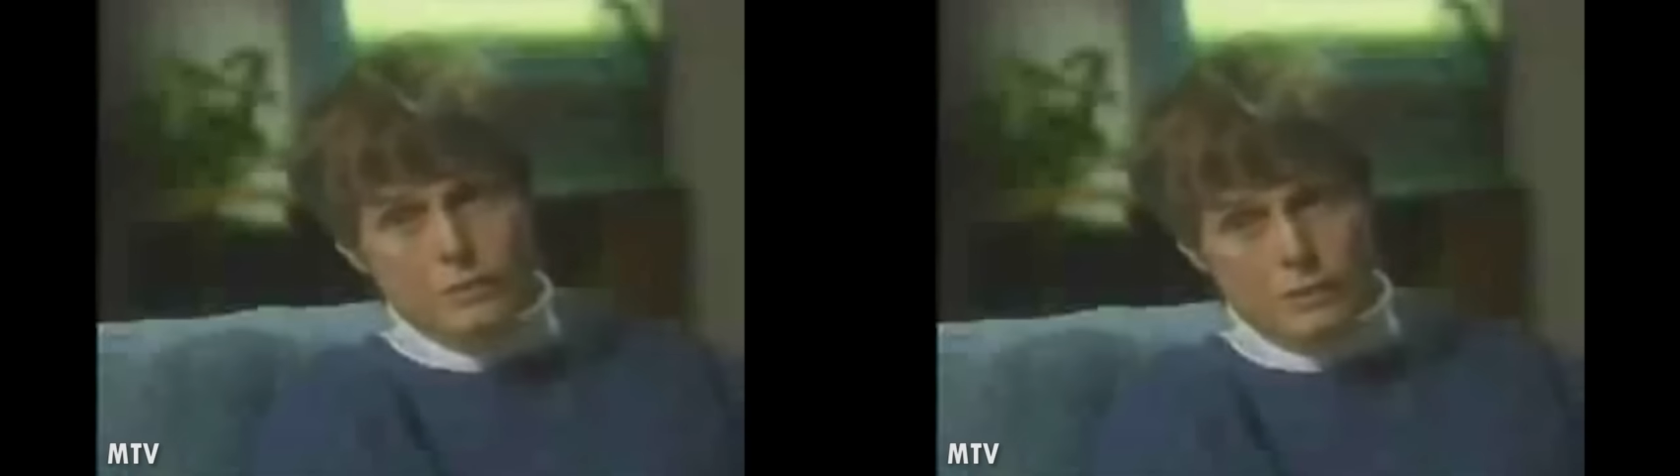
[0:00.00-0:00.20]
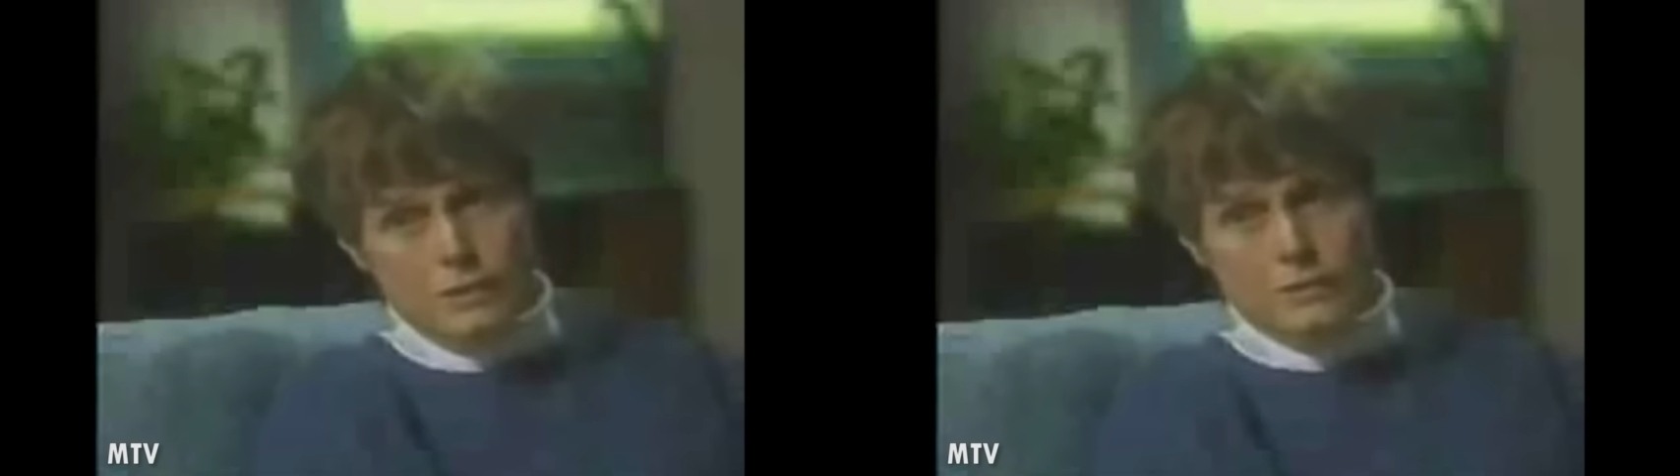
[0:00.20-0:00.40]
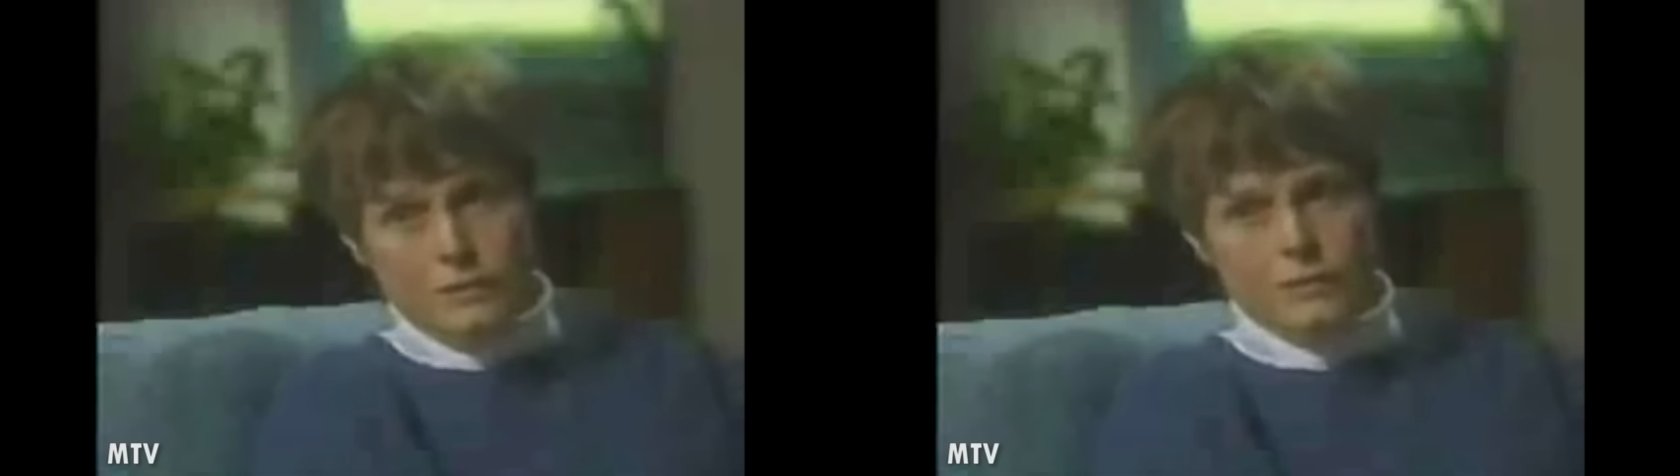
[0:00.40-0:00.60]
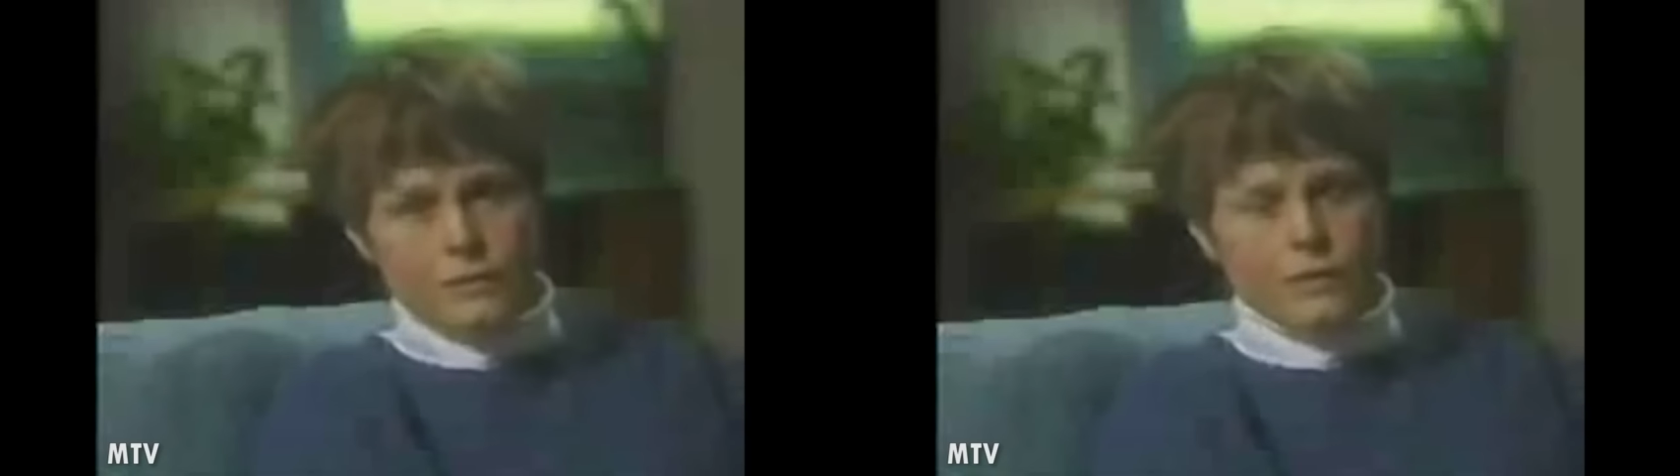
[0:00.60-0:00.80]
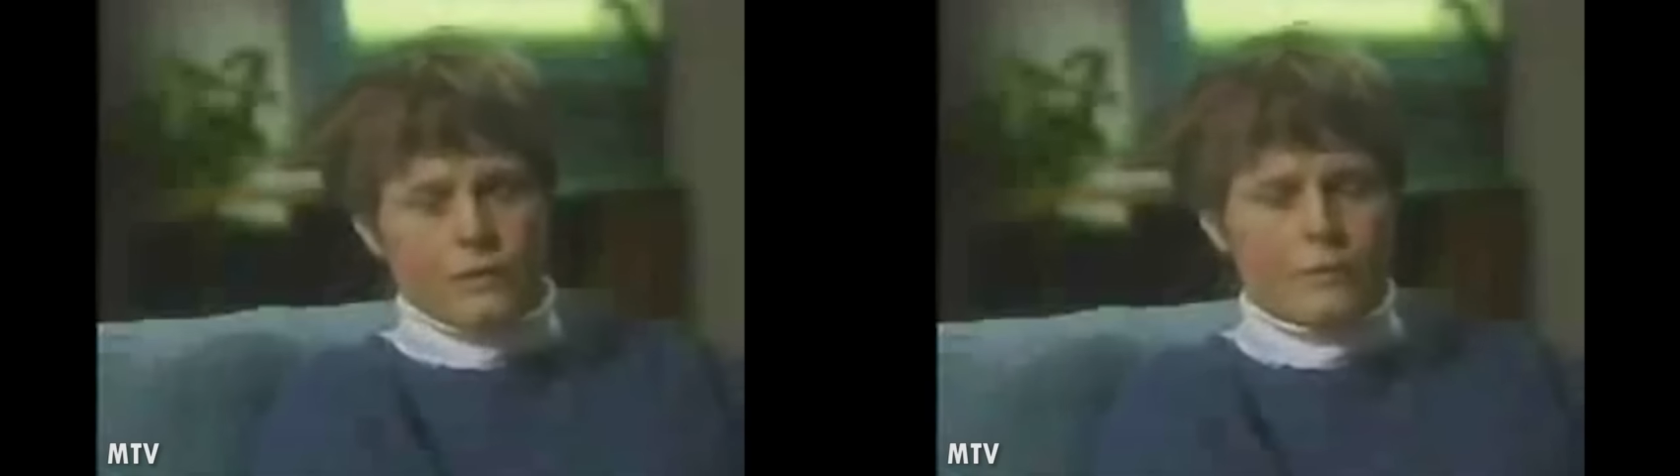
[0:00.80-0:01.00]

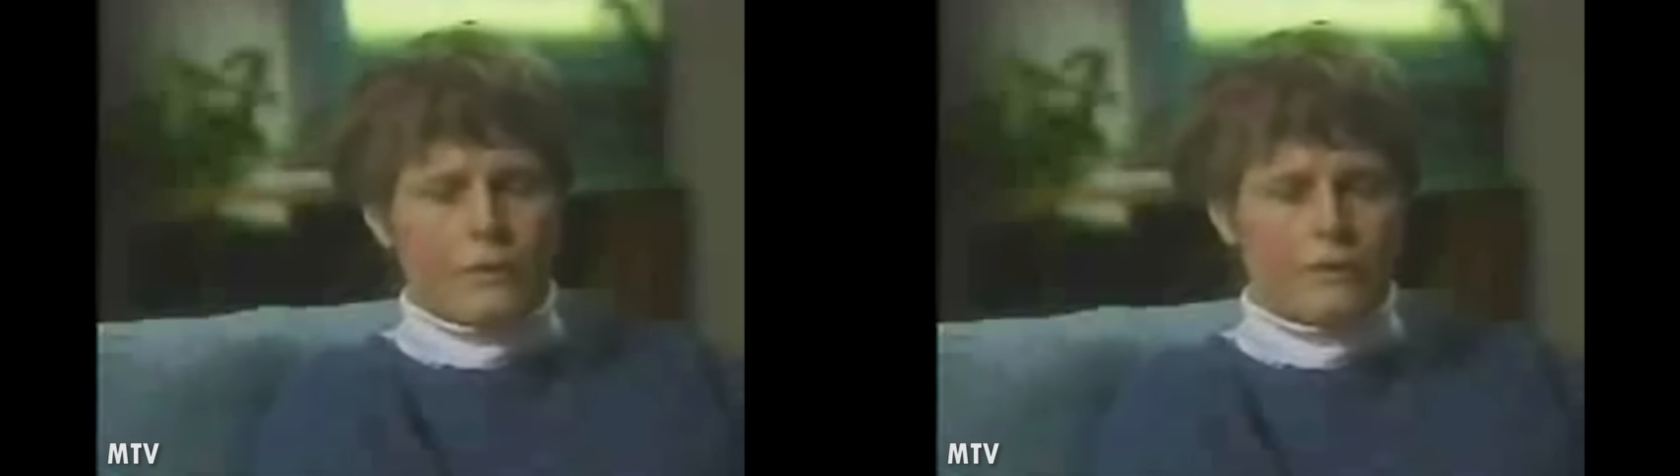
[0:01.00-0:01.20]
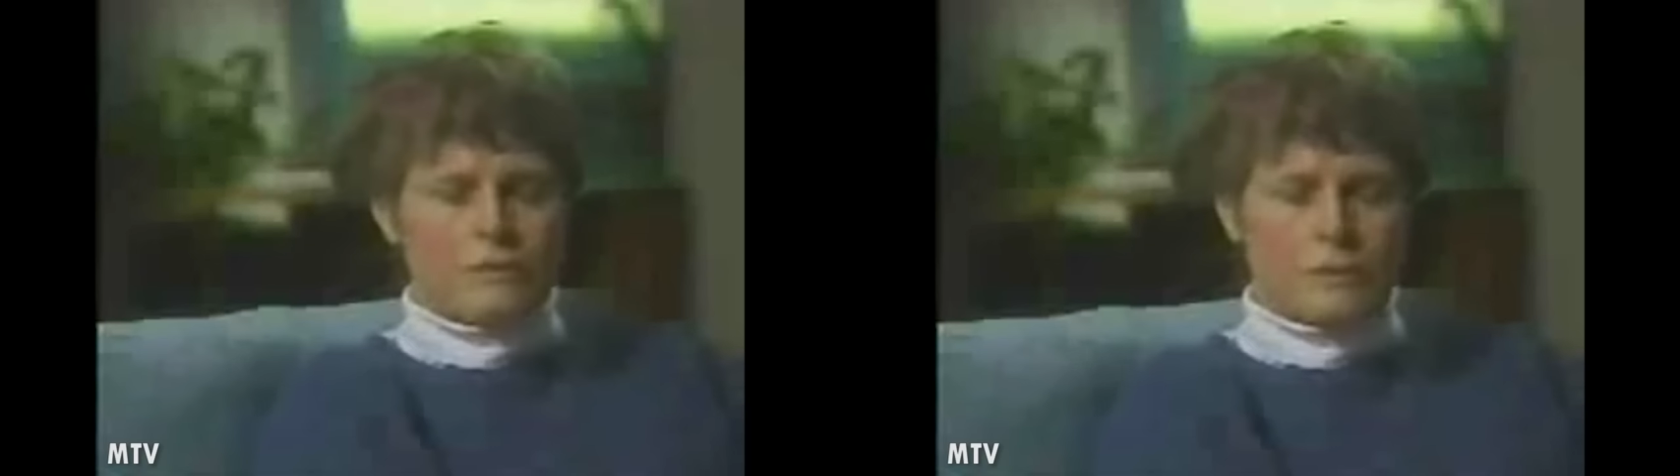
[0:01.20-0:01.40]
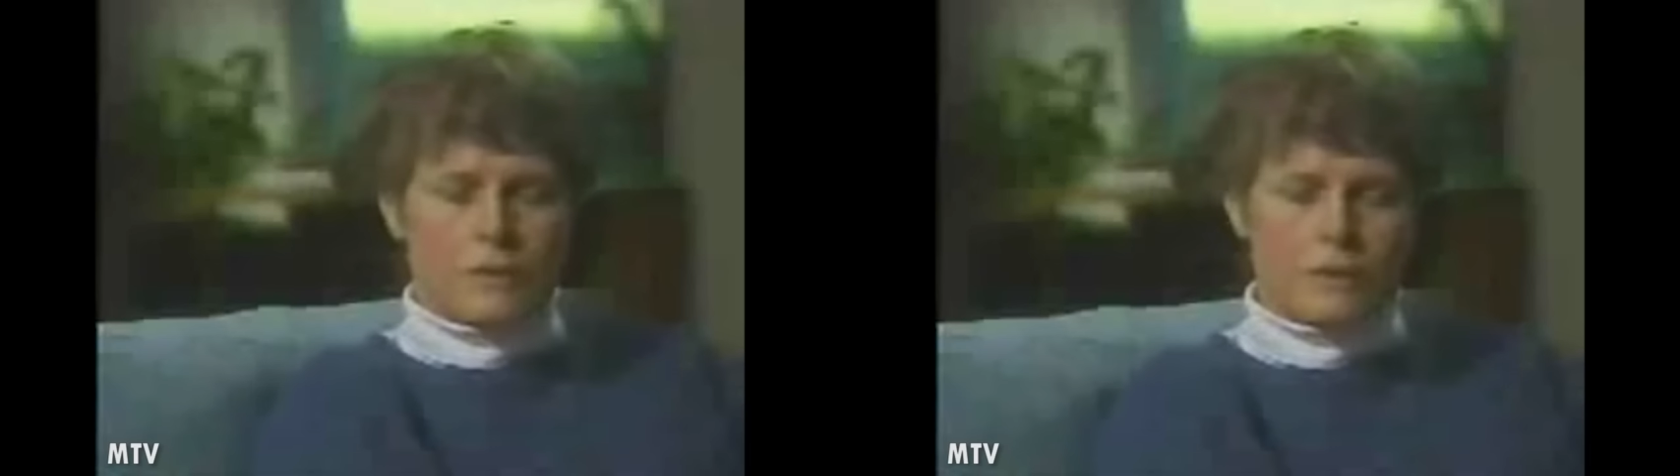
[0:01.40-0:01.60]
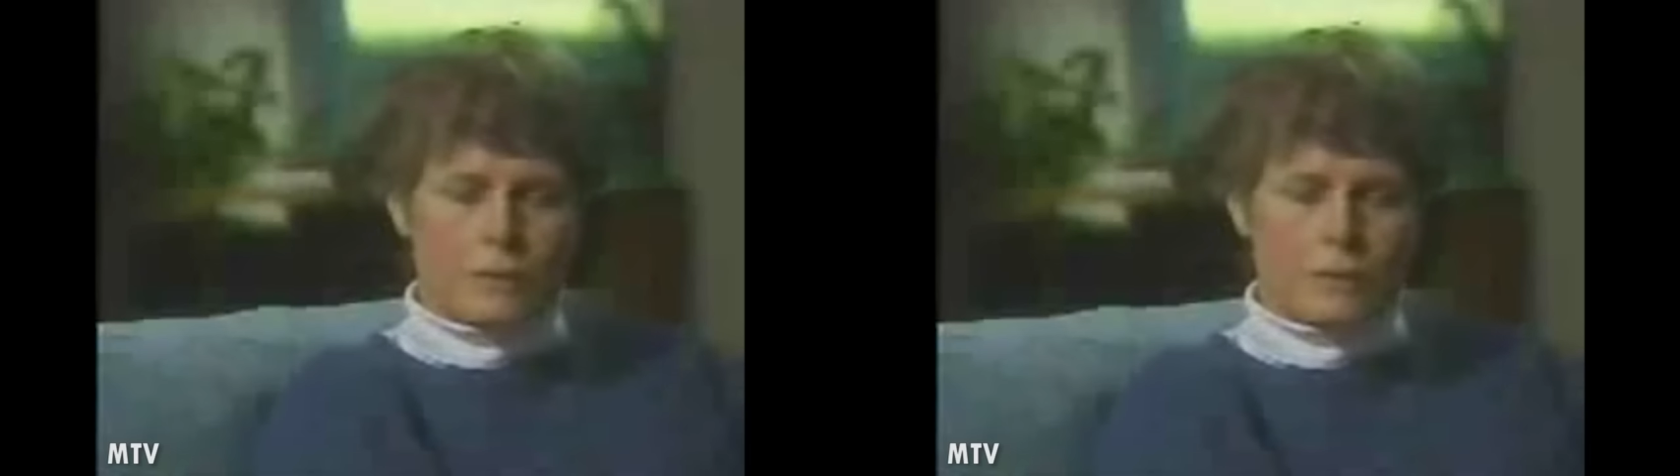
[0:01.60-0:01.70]
particularly, and about L.